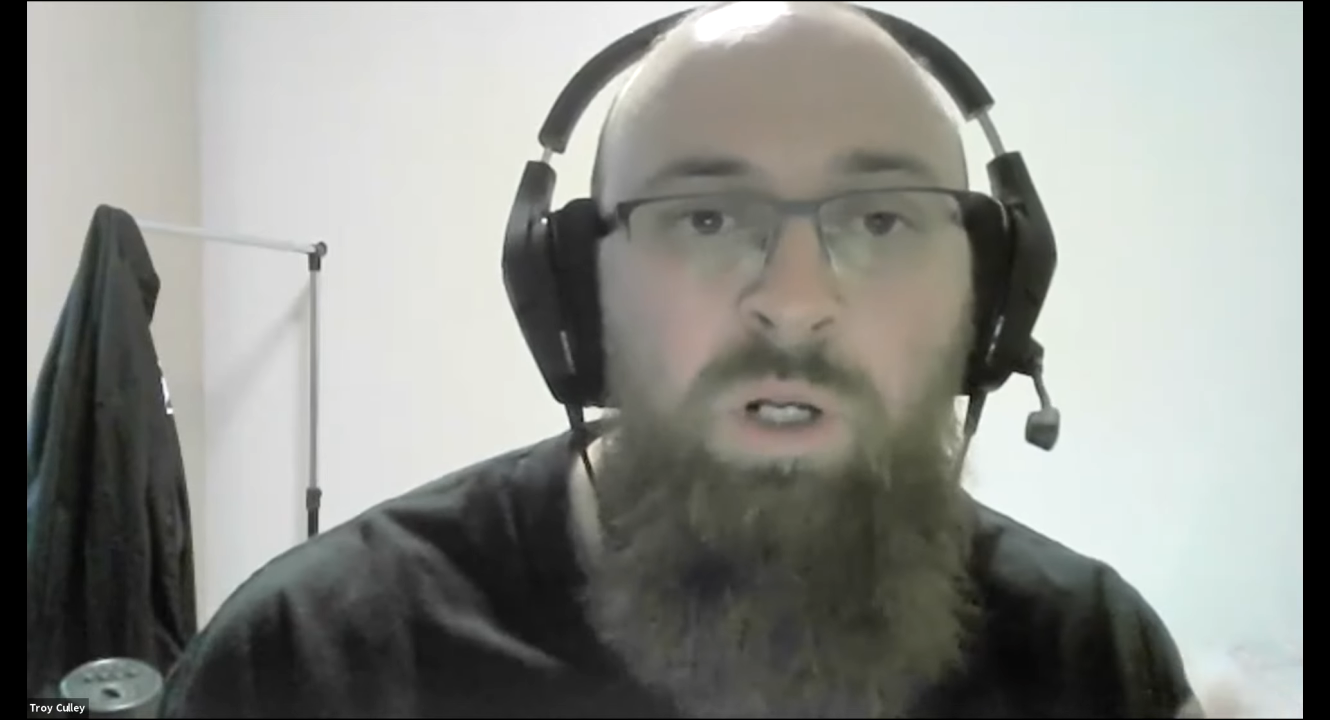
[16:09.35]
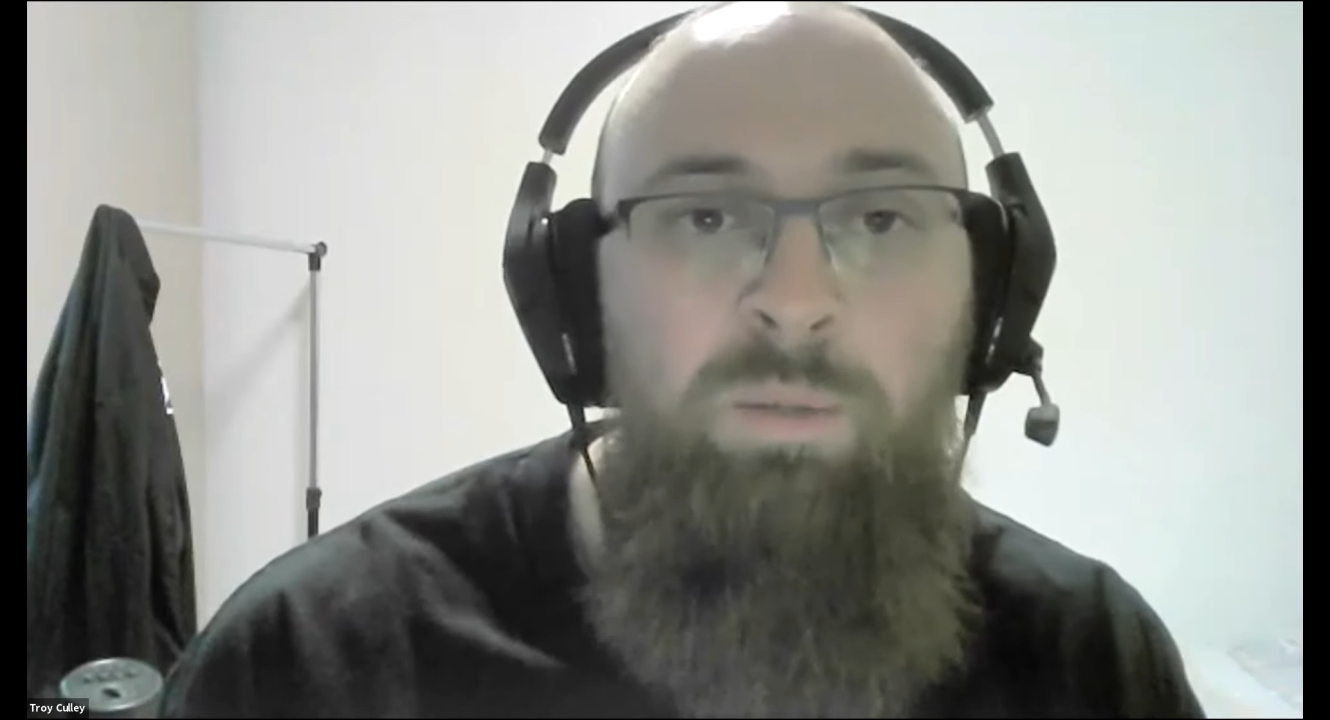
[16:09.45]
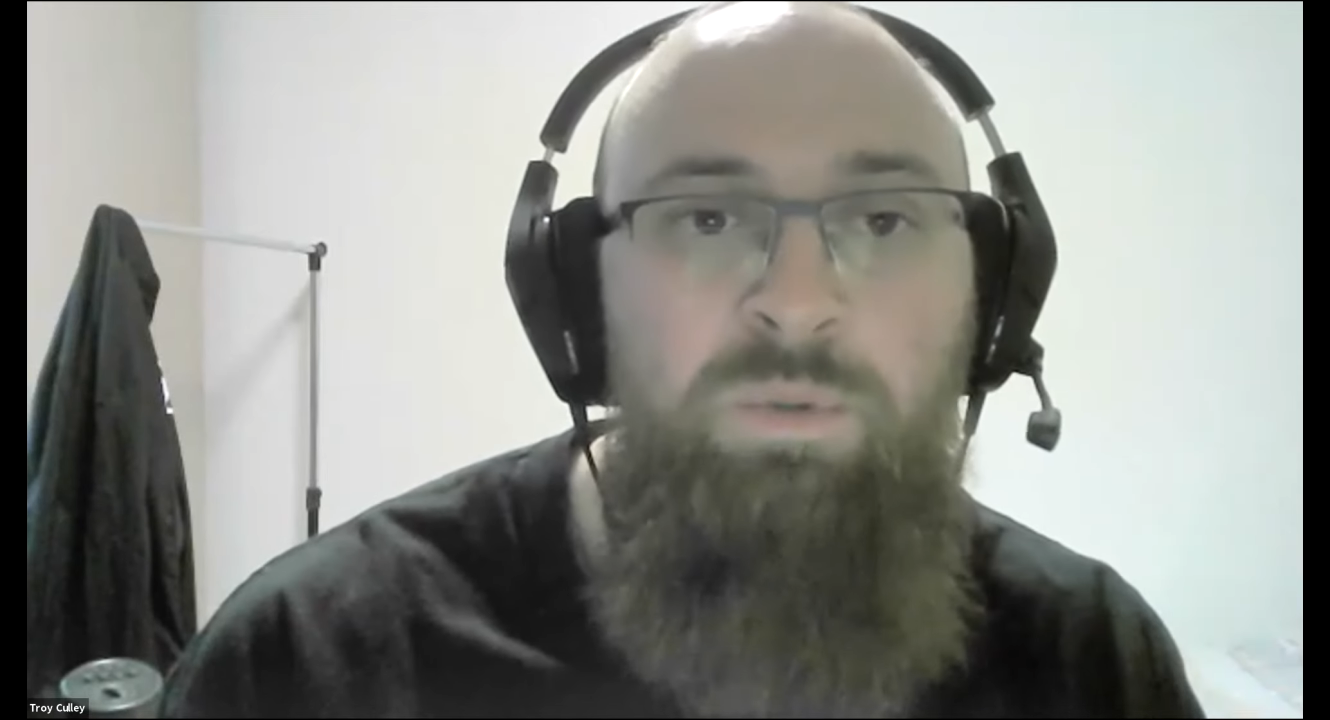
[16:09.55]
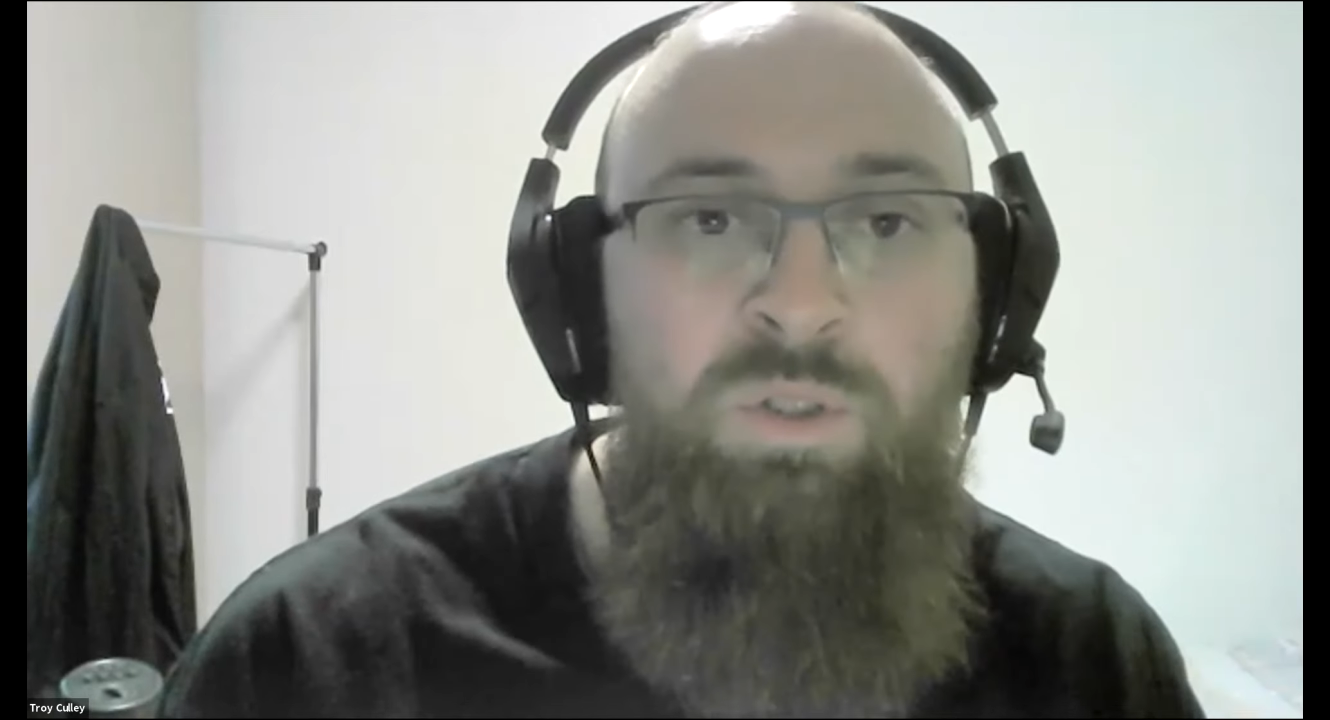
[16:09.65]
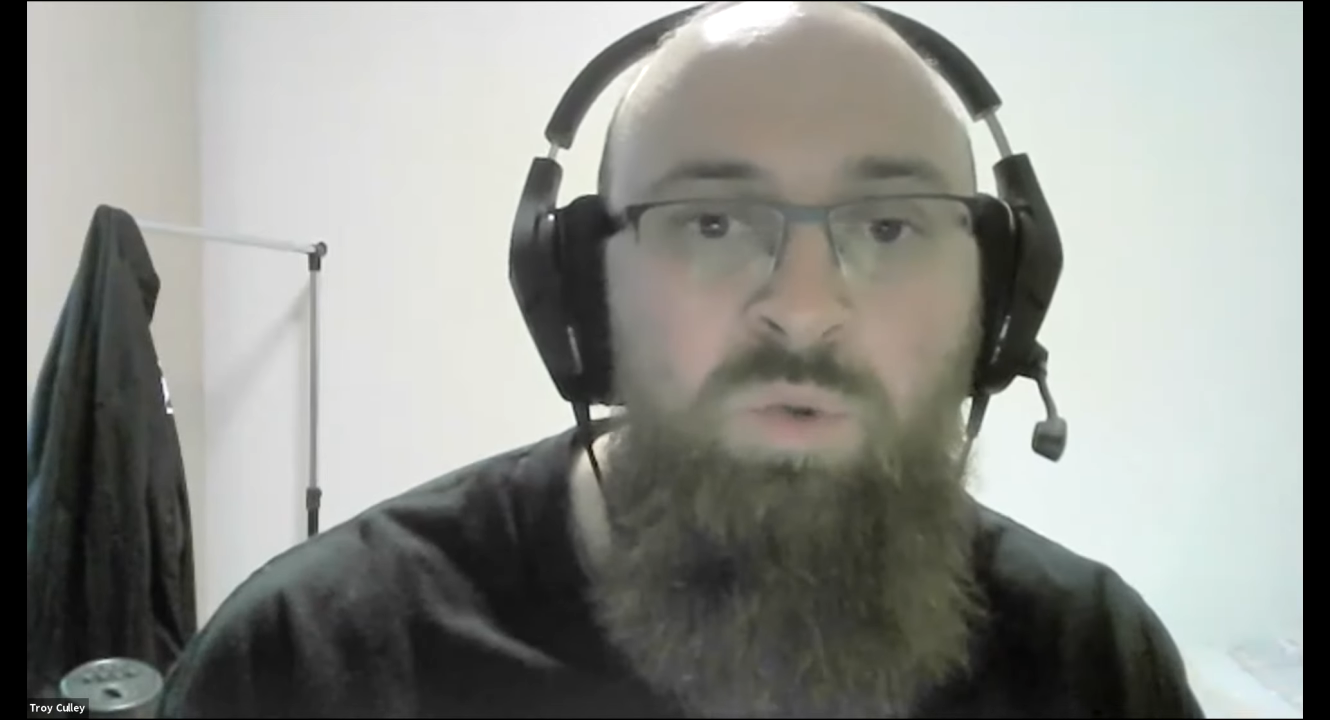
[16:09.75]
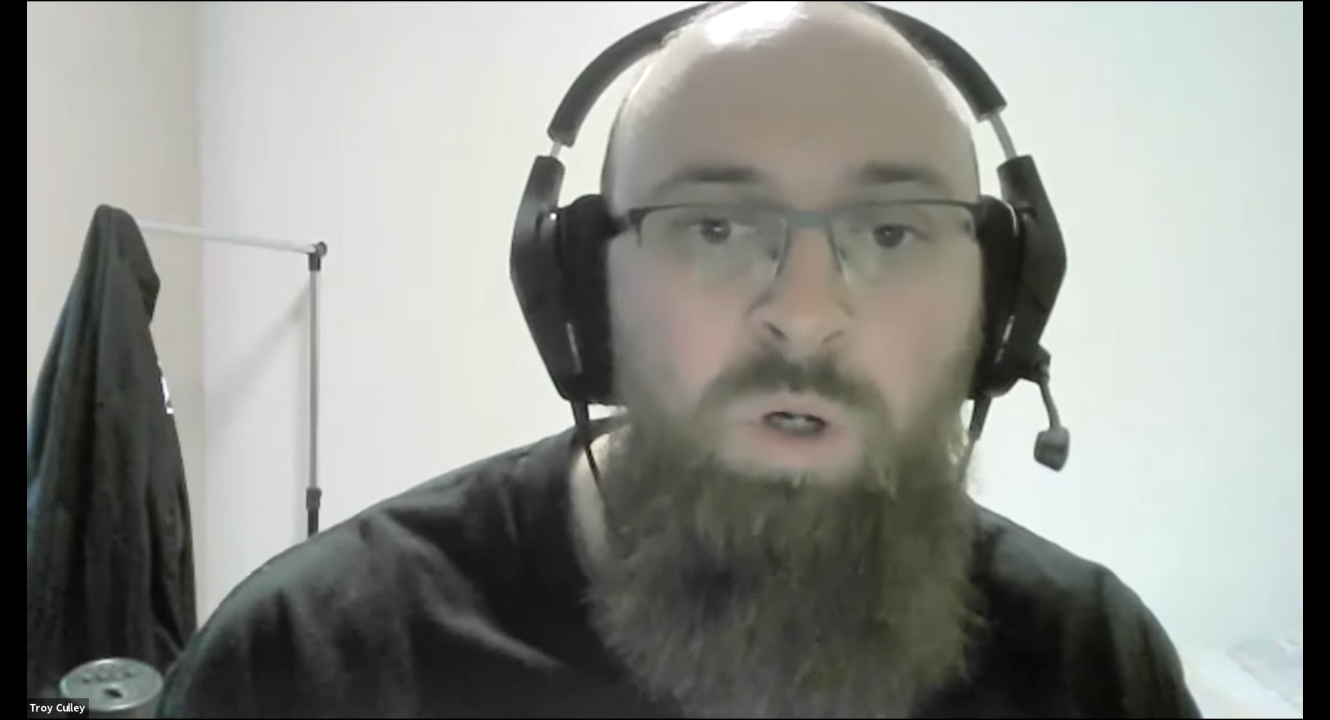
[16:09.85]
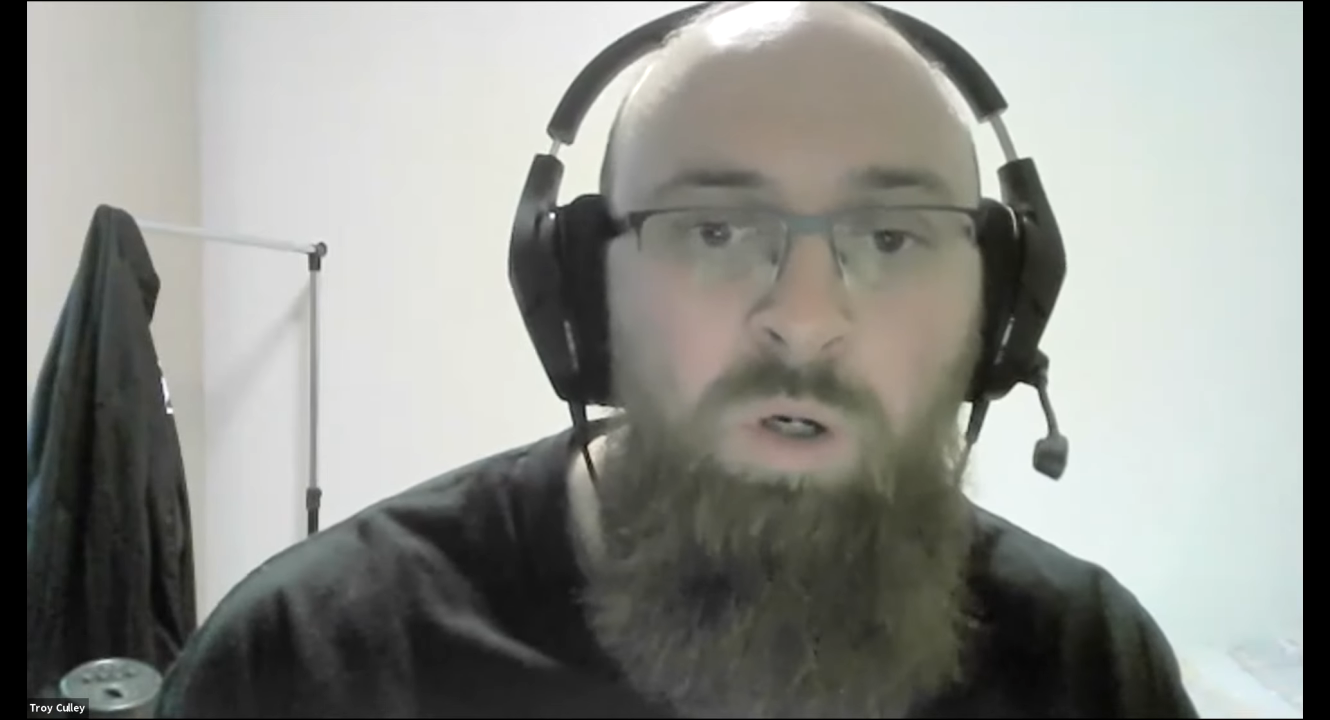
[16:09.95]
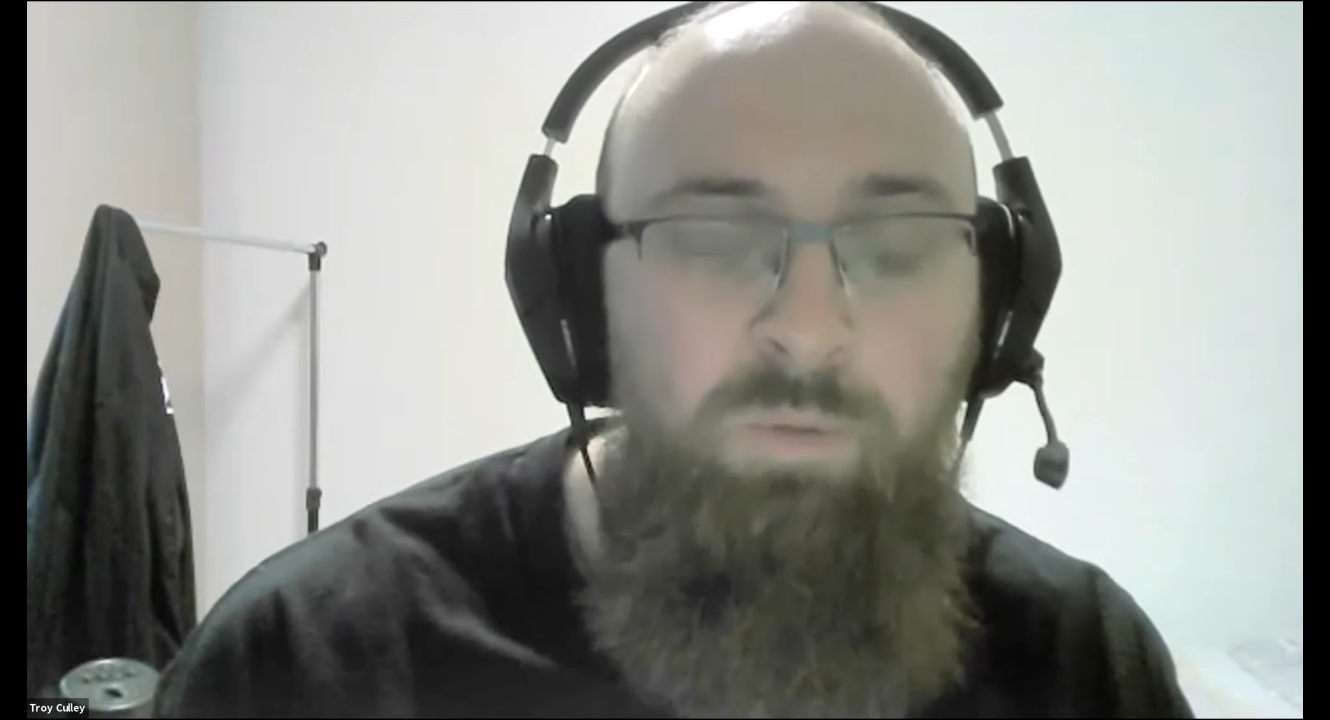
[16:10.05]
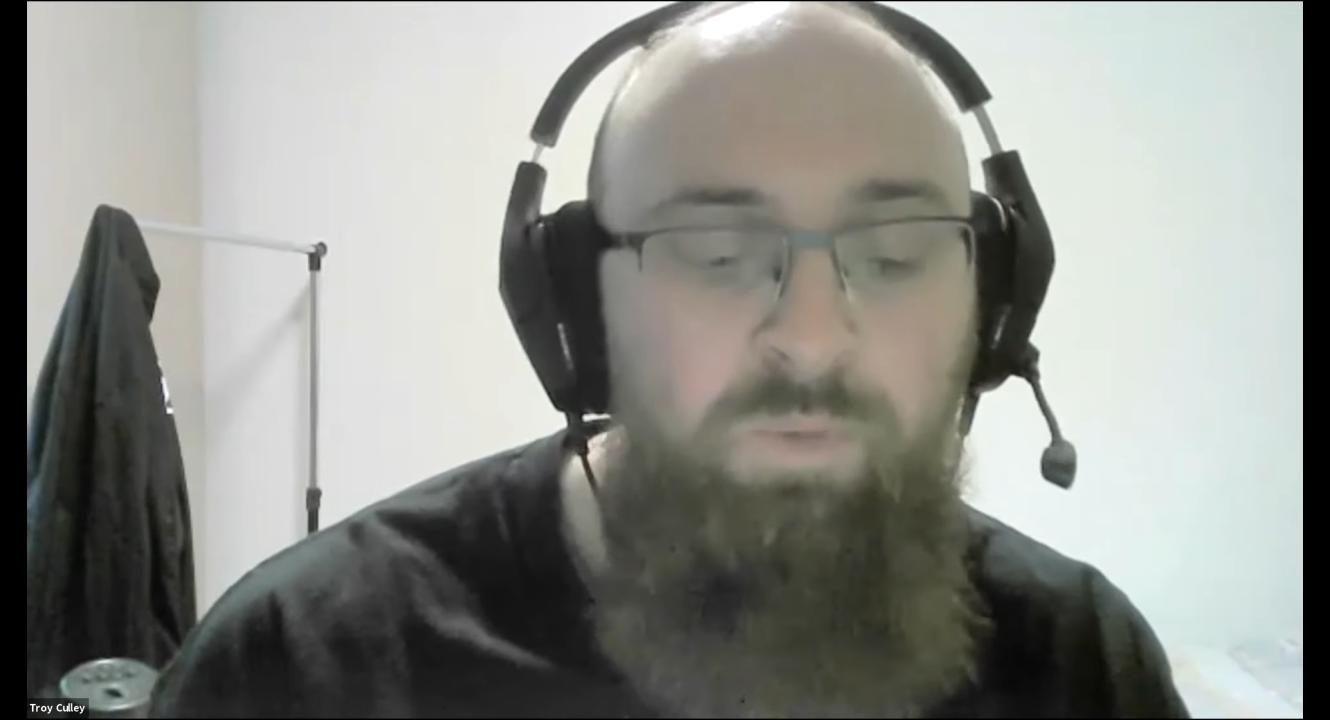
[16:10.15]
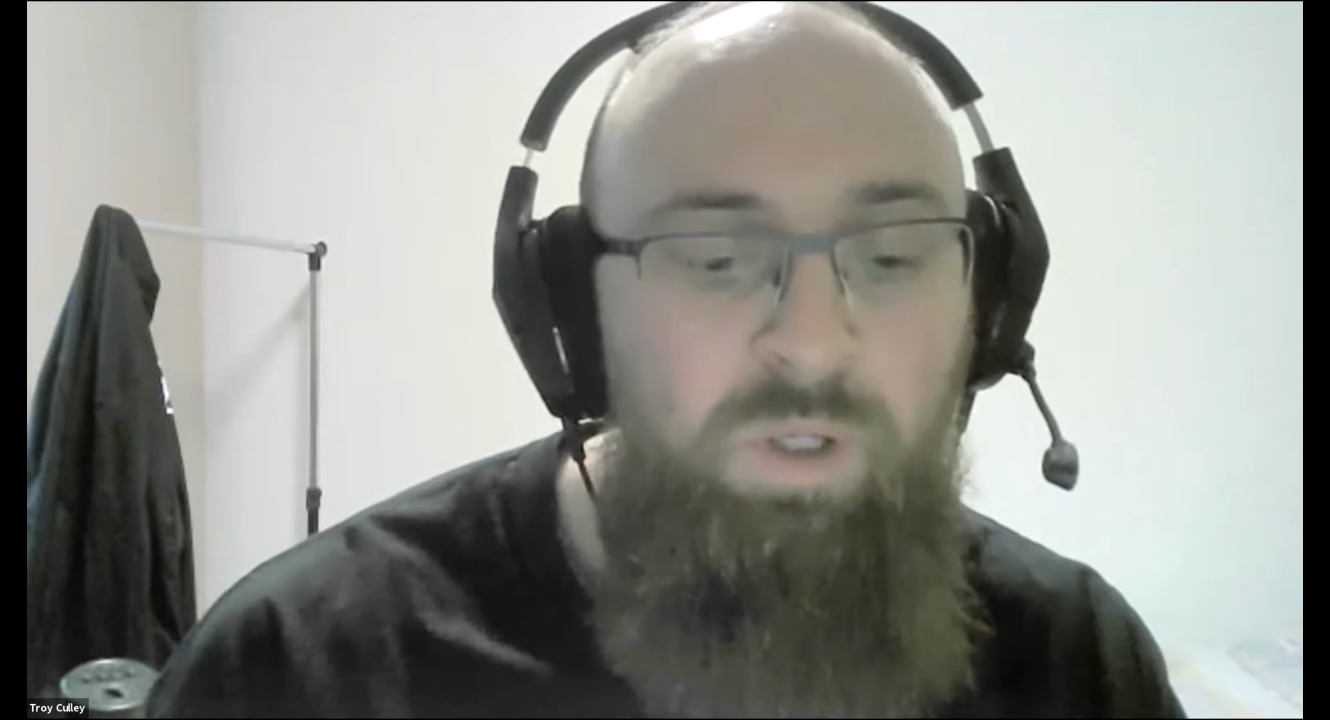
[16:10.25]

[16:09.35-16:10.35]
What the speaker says: clips as well.